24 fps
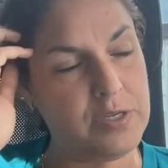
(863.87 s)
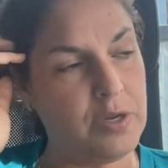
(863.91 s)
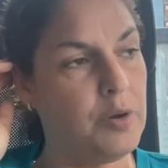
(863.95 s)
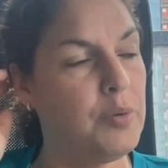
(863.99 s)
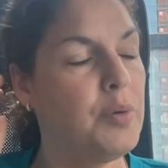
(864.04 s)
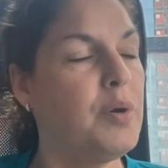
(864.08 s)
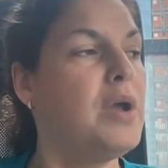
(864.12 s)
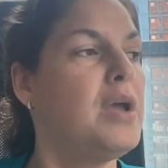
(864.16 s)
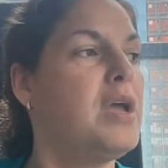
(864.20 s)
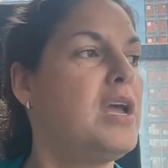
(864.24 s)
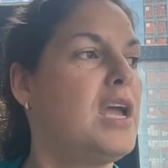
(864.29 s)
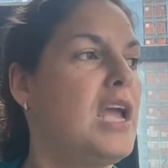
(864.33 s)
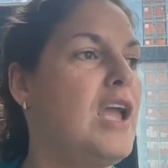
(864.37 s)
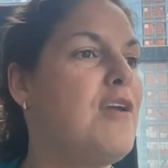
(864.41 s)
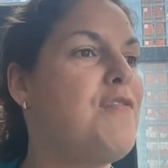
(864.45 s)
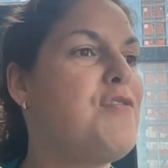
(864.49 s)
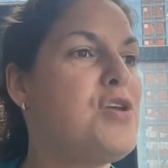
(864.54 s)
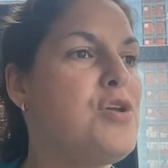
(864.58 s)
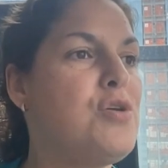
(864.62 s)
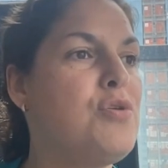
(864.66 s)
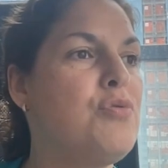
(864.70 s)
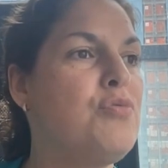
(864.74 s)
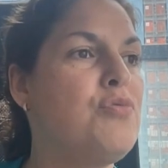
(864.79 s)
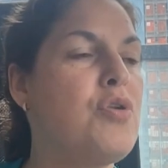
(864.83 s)
So,
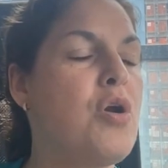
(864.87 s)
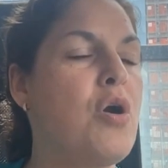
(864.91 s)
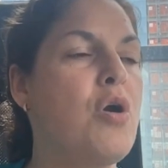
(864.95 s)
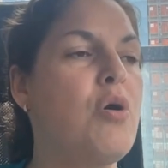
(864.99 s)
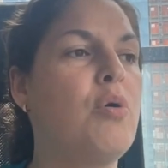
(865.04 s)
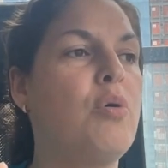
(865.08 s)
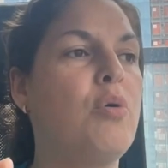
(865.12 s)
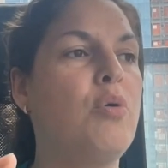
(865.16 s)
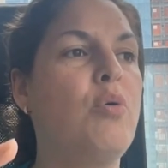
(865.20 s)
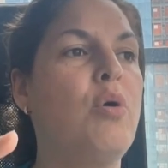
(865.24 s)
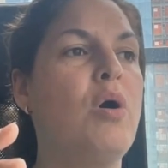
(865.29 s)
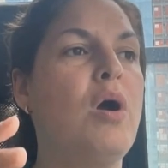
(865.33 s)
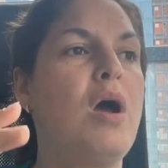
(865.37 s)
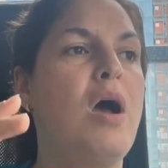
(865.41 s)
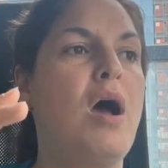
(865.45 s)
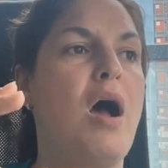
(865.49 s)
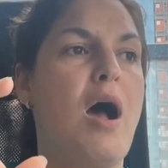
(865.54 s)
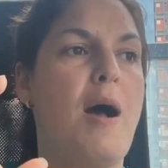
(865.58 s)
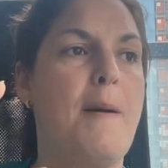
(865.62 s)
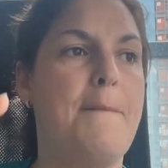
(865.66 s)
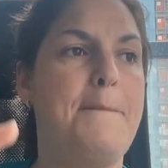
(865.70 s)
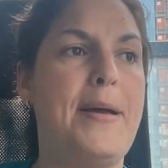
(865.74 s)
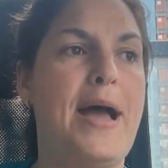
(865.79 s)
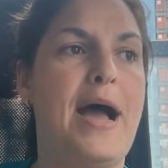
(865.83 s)
if you know
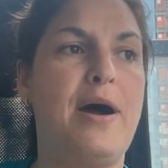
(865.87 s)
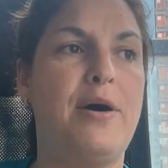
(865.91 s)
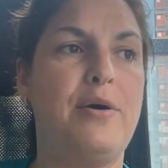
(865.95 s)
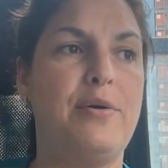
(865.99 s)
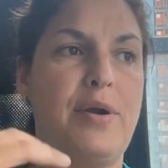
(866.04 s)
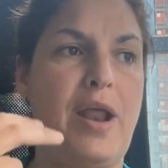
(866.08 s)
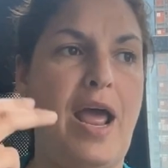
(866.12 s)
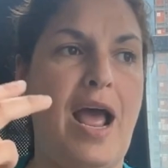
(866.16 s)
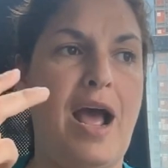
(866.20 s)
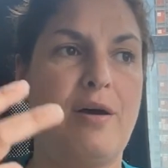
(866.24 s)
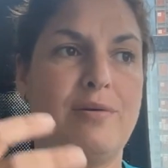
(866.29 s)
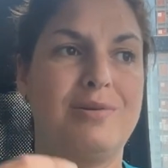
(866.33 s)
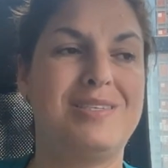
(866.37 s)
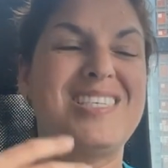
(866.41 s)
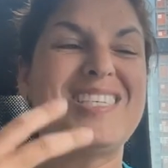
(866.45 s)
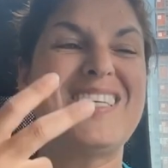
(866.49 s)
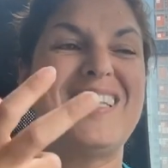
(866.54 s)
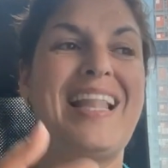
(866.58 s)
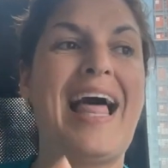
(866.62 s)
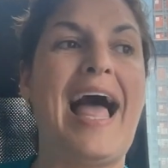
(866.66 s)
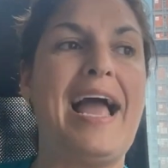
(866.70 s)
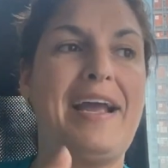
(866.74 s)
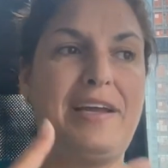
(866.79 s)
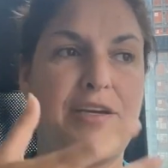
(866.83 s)
about how
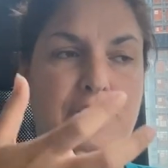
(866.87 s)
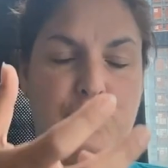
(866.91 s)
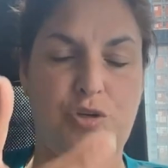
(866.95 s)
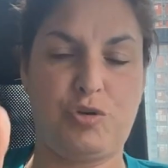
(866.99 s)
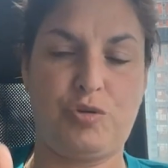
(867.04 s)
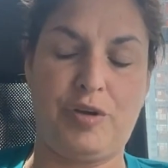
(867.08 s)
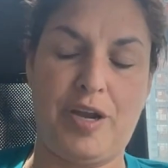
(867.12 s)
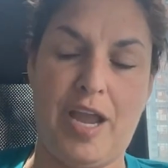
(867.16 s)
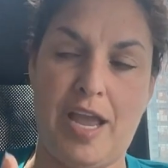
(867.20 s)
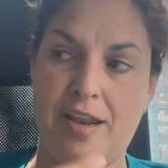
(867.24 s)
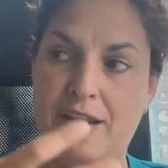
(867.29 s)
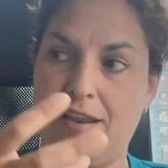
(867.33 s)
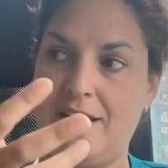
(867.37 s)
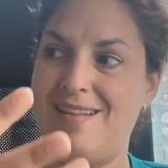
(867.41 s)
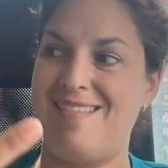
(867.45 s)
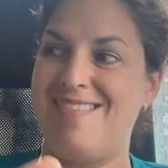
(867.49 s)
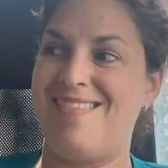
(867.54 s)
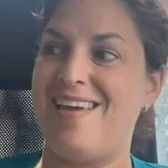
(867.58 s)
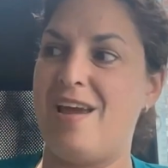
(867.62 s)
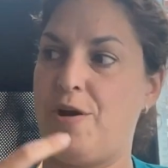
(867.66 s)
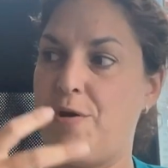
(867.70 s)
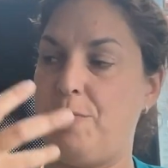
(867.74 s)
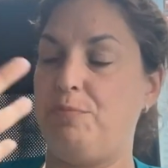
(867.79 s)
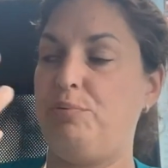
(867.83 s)
Slack
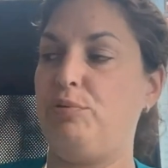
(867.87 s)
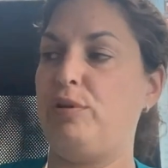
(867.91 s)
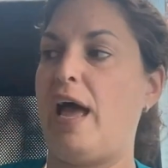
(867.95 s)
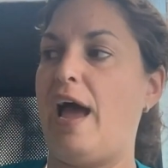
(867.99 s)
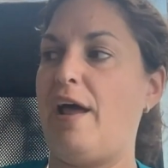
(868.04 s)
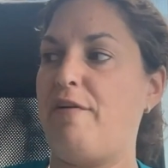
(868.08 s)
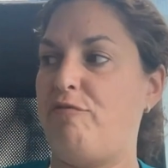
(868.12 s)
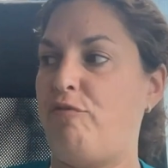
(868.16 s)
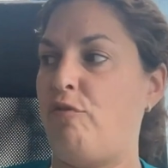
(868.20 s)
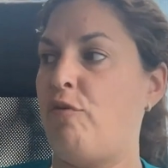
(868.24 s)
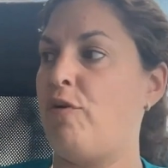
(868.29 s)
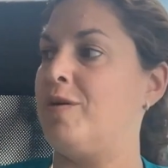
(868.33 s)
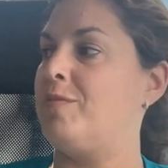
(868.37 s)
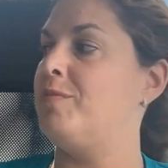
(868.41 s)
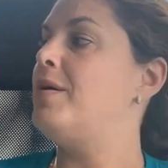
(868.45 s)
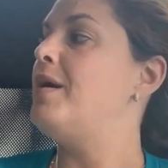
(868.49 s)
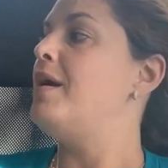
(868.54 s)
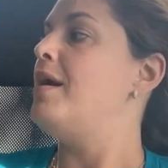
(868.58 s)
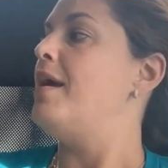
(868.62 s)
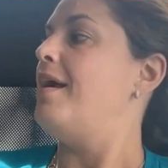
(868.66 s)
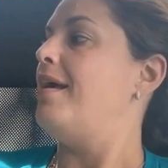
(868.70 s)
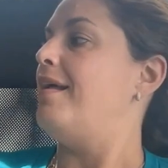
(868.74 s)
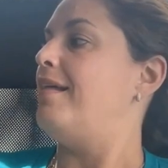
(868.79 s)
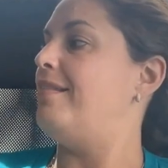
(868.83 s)
created their
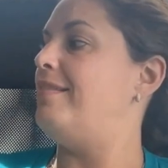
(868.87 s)
platform,